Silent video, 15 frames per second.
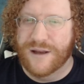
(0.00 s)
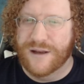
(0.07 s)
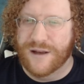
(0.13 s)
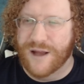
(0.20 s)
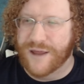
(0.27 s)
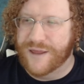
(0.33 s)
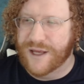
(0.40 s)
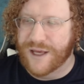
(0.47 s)

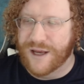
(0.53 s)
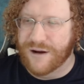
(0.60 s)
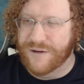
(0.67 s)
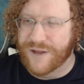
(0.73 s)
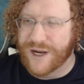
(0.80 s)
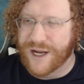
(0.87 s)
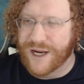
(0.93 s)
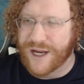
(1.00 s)
Nothing here
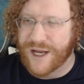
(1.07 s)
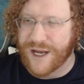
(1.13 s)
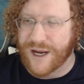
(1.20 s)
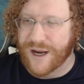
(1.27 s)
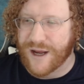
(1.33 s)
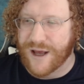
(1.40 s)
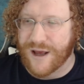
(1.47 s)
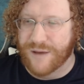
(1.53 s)
that I
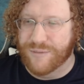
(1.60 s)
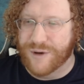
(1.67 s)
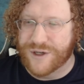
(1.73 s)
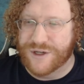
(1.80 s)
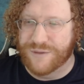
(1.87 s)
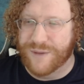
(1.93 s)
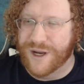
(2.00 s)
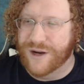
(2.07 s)
need.
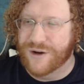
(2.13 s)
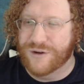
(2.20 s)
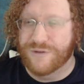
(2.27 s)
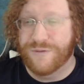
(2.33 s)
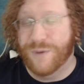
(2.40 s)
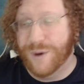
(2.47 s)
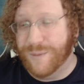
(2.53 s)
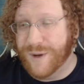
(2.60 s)
Project manager,
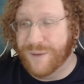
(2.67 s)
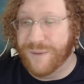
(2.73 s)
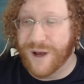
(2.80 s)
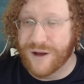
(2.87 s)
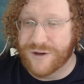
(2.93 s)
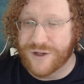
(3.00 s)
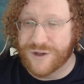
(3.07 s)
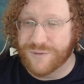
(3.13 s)
40-minute
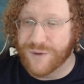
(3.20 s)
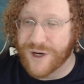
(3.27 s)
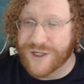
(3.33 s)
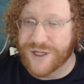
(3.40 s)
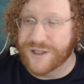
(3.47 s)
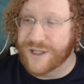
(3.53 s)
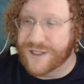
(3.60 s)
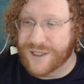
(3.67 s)

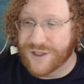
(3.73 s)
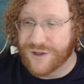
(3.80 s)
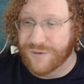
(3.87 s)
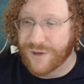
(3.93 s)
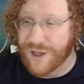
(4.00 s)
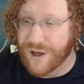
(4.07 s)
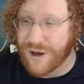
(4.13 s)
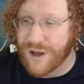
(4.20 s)
project. That's actually
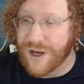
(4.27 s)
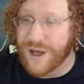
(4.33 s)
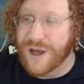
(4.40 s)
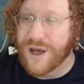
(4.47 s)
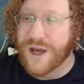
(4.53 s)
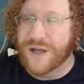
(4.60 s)
really good.